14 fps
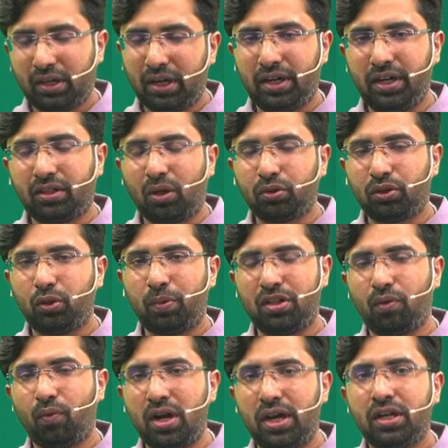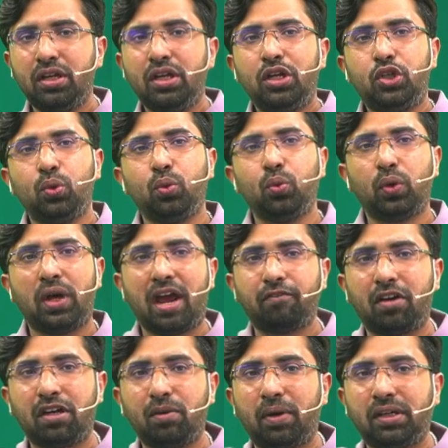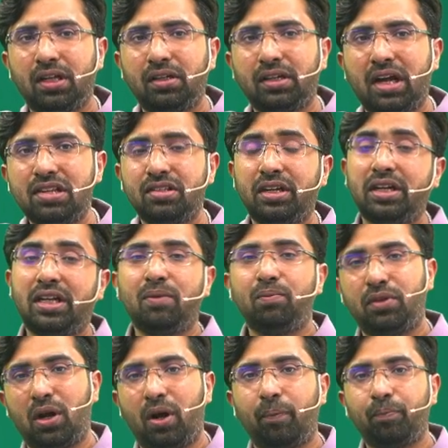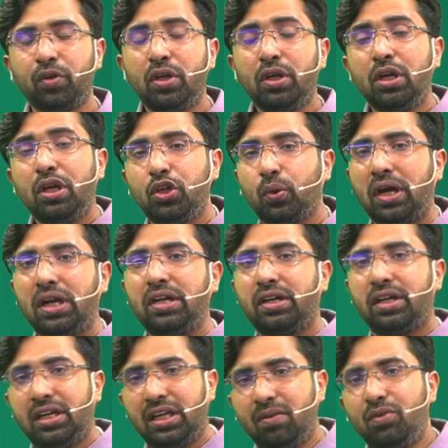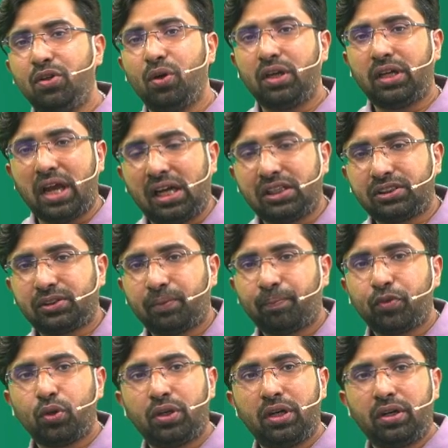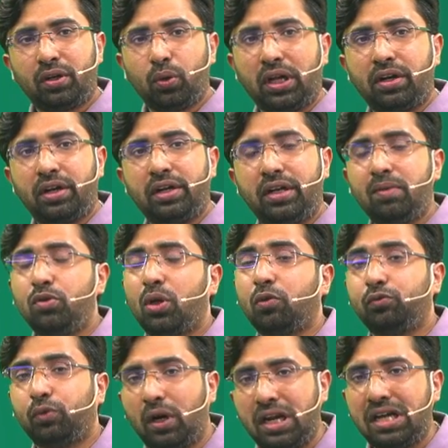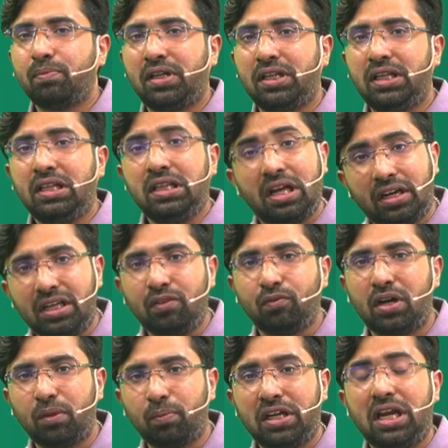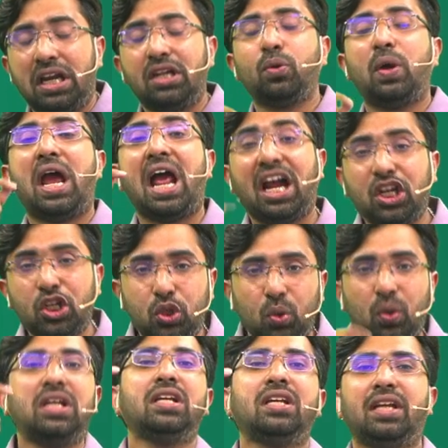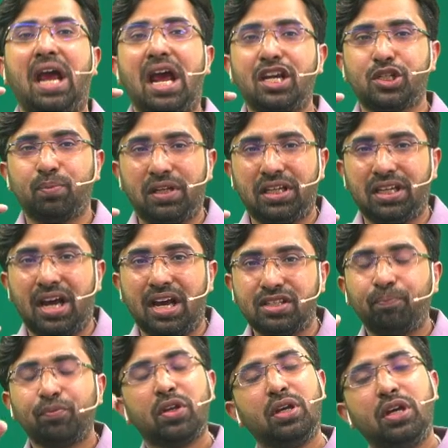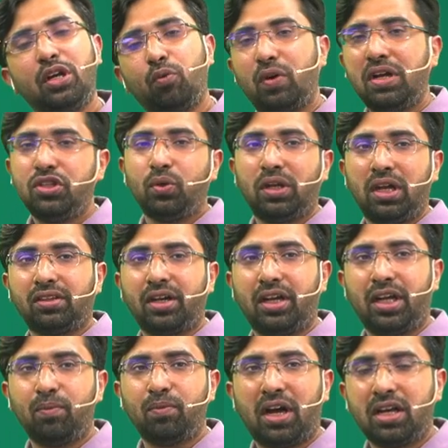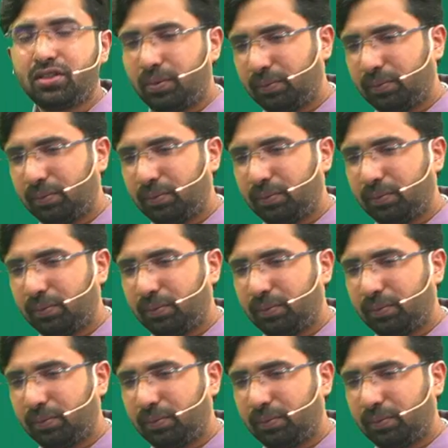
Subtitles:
1,000 rupees in the wallet, you have one button guys, redeem now. You can redeem your cash, you can redeem your wallet money, learning wallet money into actual cash money guys. Once you click the redeem guys,